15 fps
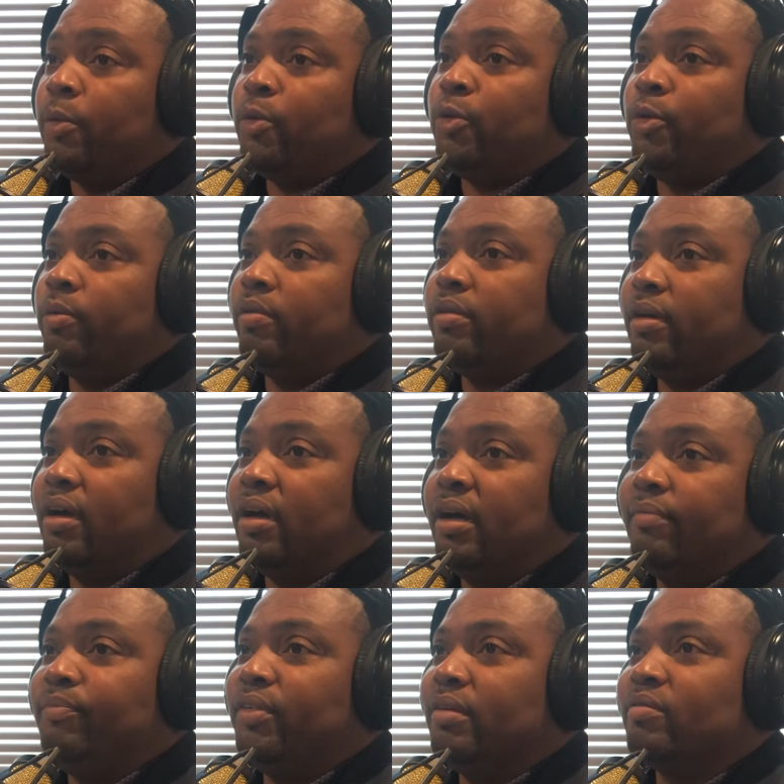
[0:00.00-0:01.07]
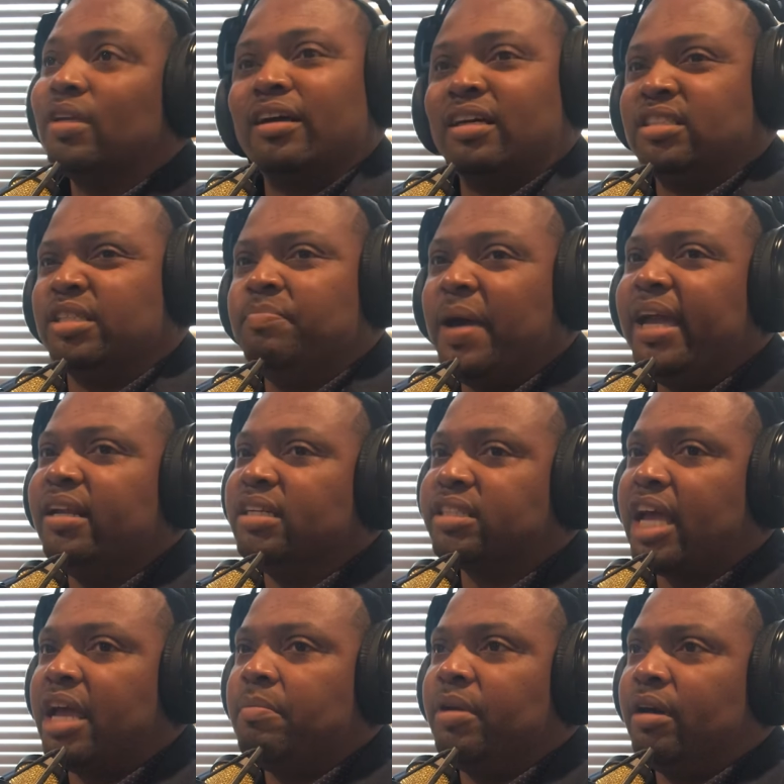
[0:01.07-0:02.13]
because he made the
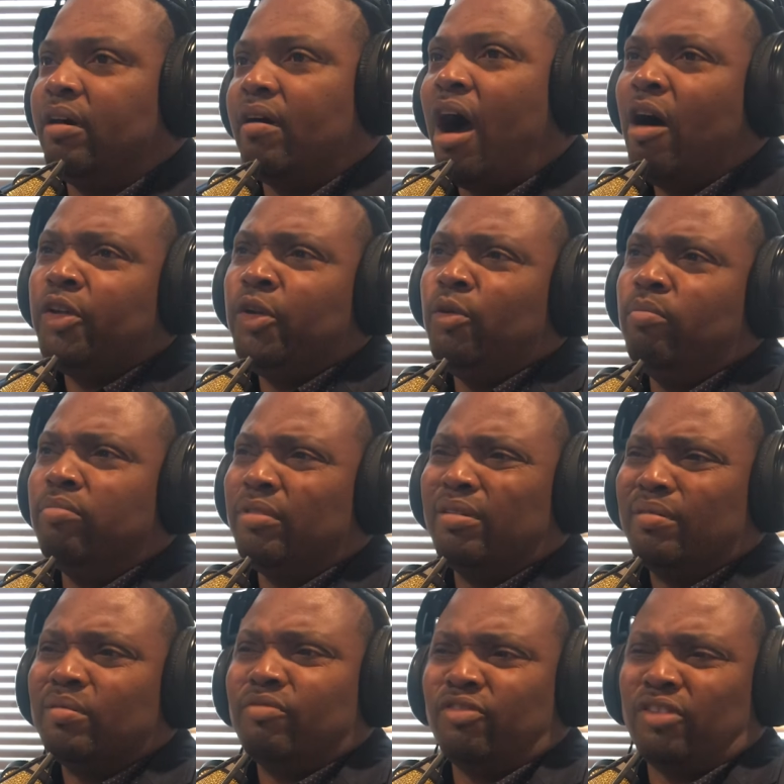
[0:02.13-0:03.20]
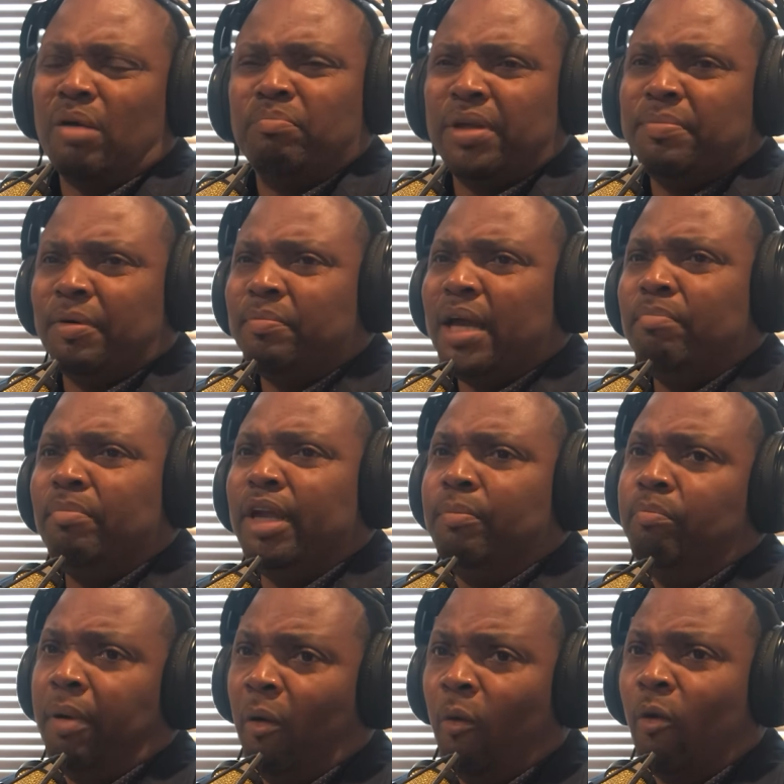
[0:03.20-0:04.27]
statement of, some people may be
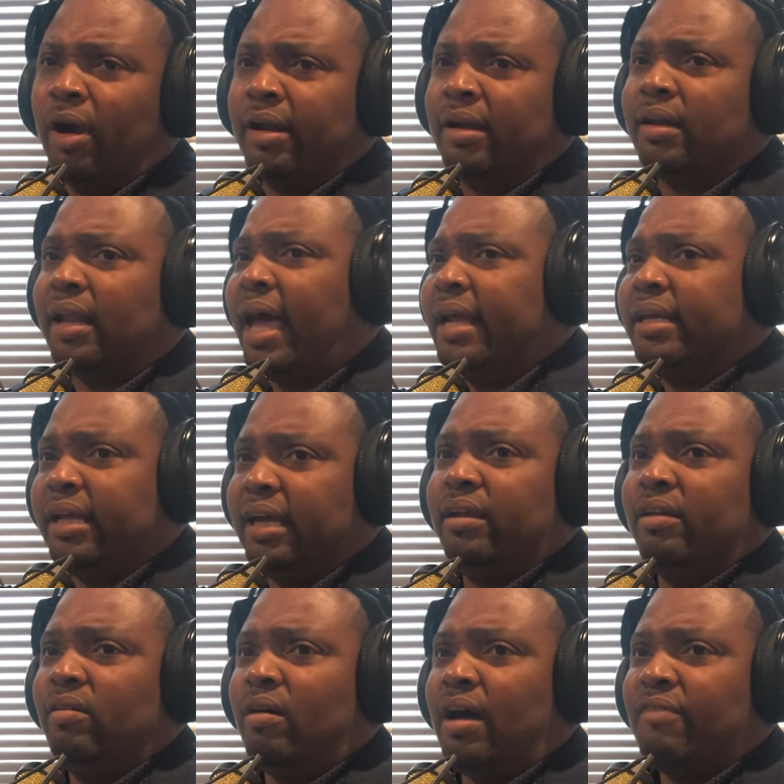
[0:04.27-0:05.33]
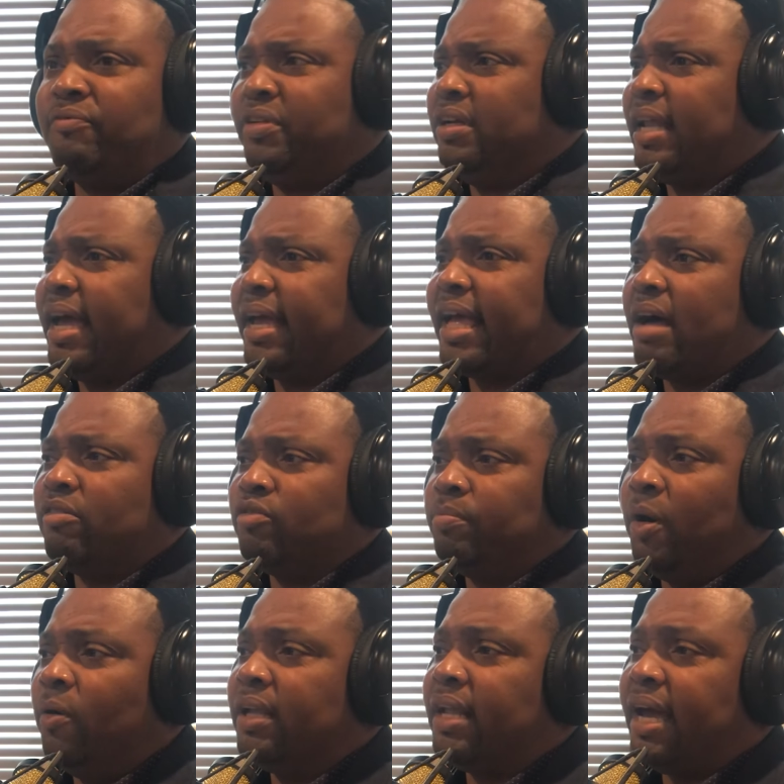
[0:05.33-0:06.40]
born like that. I feel like I was
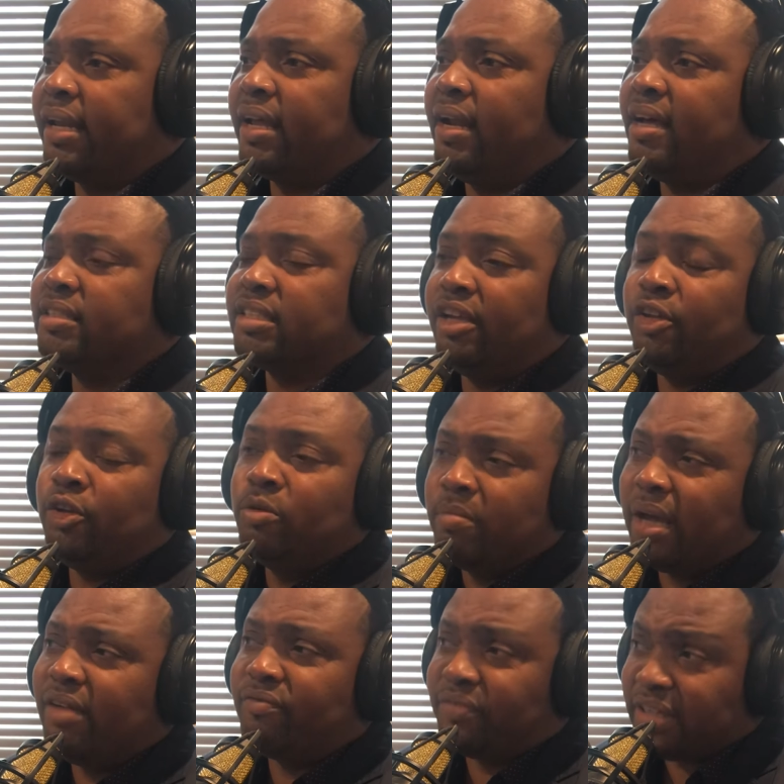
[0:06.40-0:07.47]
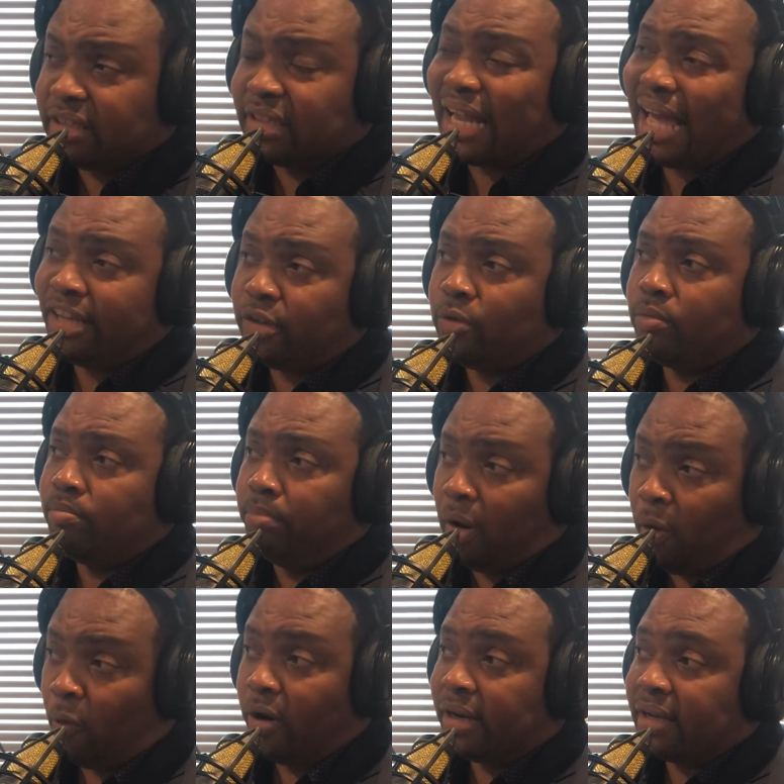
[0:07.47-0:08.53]
born like that. I said, you may feel like you
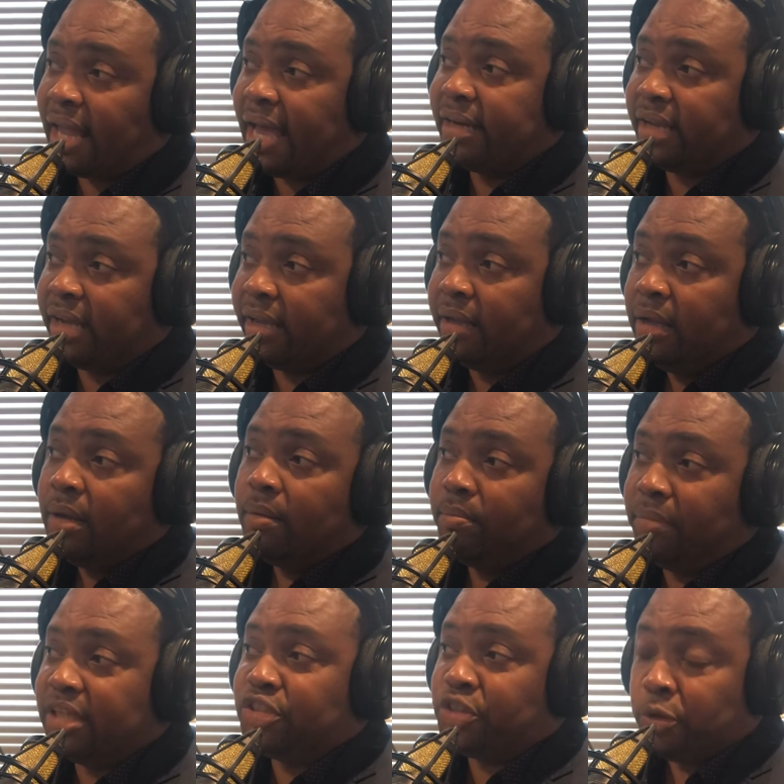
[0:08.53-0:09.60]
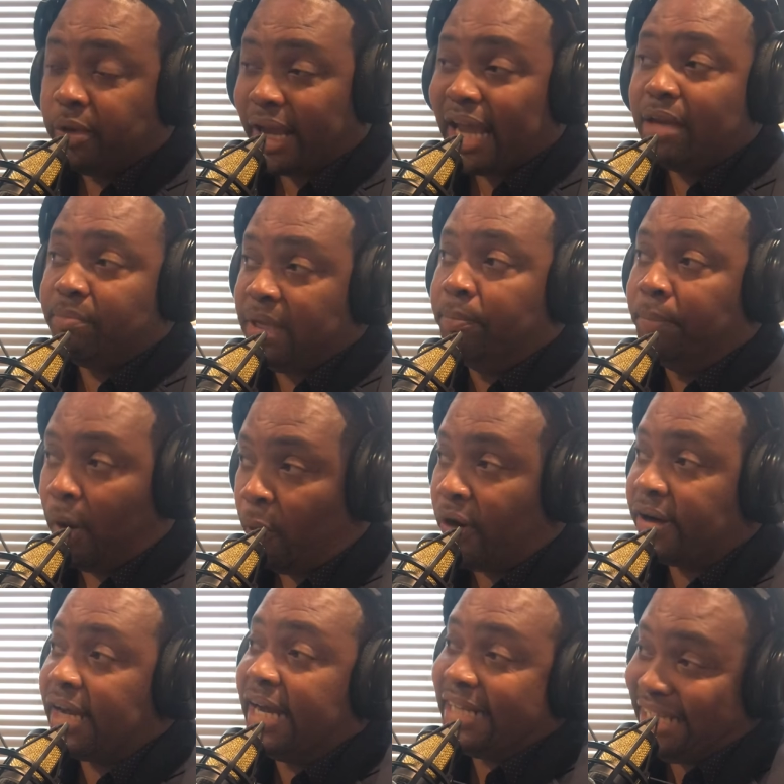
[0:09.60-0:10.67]
born like that, but you can't be
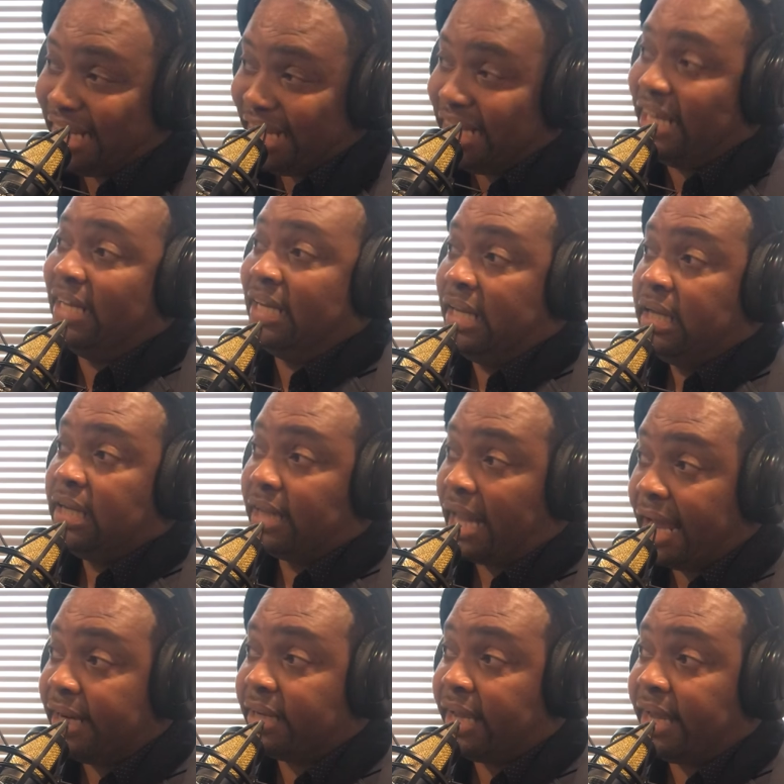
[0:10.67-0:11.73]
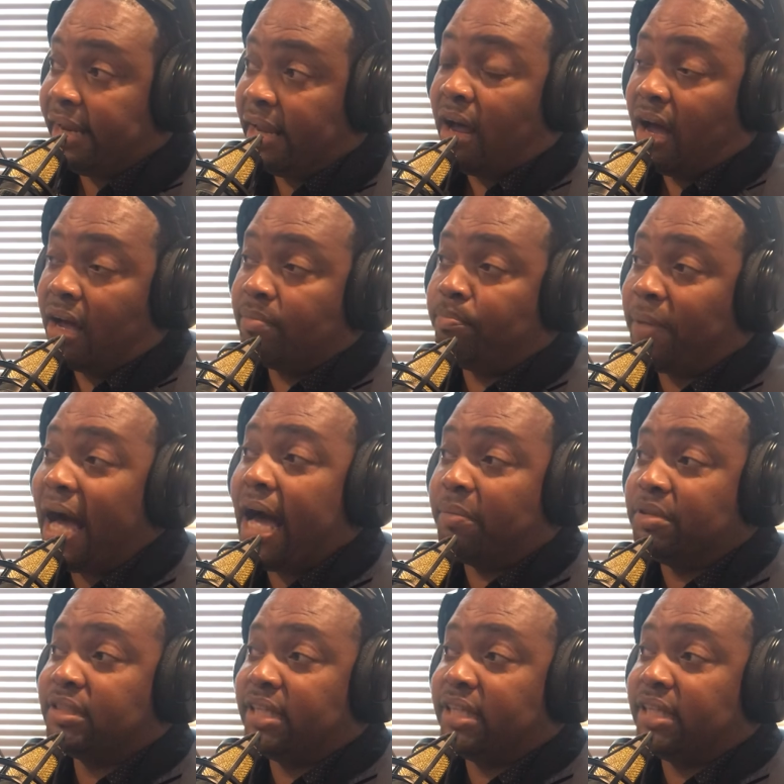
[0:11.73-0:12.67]
born again like that. And our Bible